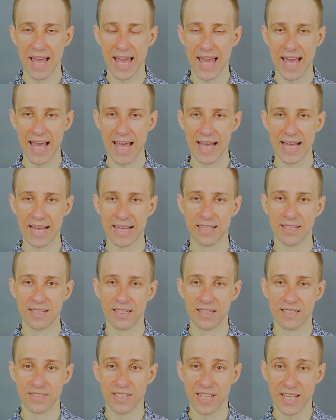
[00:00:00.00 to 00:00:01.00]
And
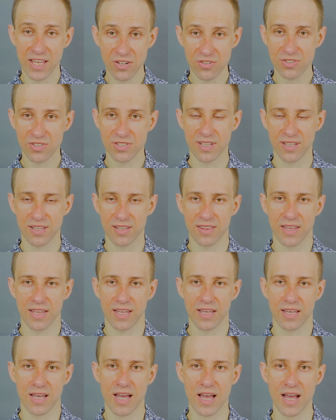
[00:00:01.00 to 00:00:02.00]
the interesting
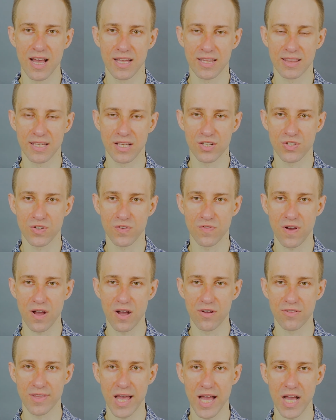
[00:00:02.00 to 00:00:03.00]
thing that she
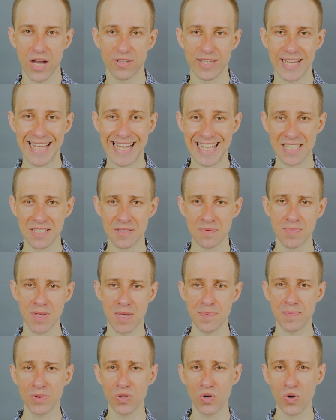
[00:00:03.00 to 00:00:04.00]
found out is
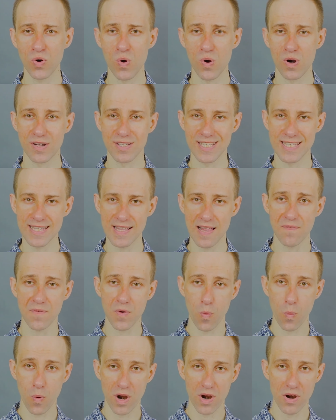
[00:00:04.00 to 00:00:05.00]
people who are
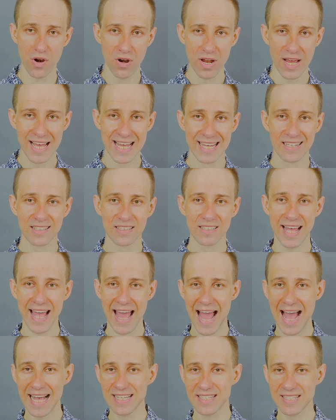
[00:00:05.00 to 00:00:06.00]
self-aware, they
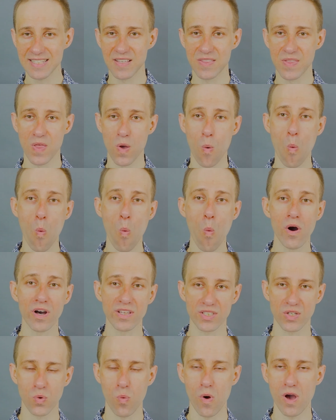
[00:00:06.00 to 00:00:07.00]
ask the
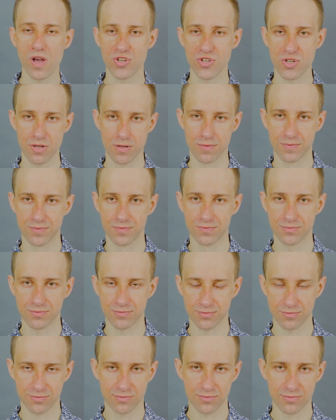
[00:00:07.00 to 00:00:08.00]
what question.
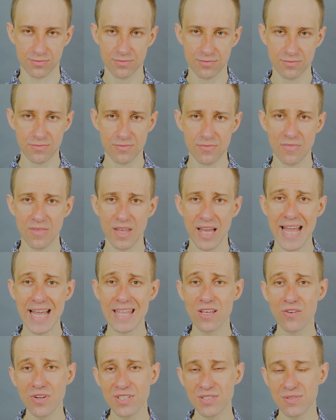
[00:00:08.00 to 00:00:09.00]

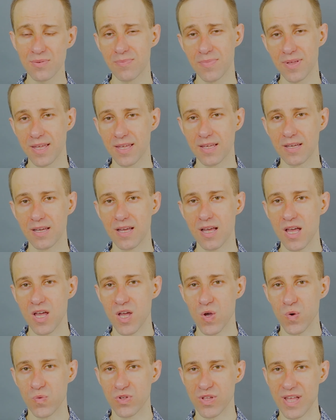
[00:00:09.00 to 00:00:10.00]
And the reason being,
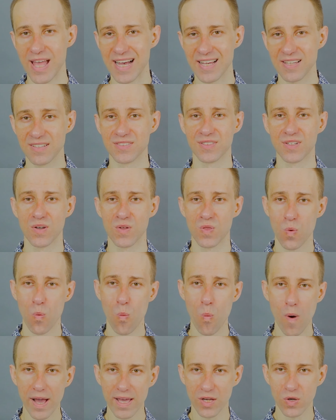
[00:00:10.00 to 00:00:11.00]
when you ask the
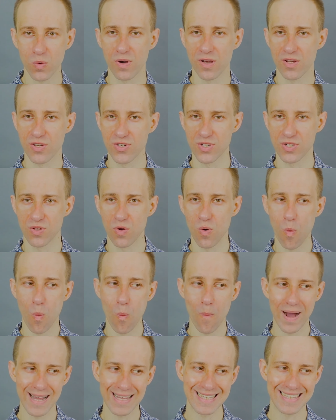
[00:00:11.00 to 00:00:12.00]
why question, or
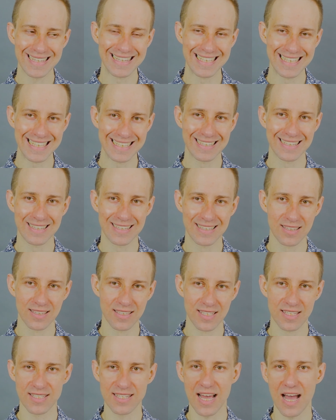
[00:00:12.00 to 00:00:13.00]
why did
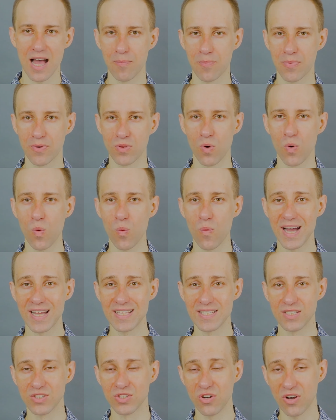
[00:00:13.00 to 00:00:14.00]
this happen, or why
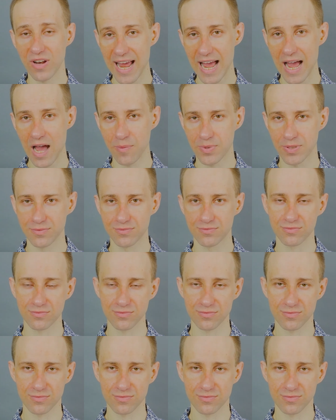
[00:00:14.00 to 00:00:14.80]
did not happen,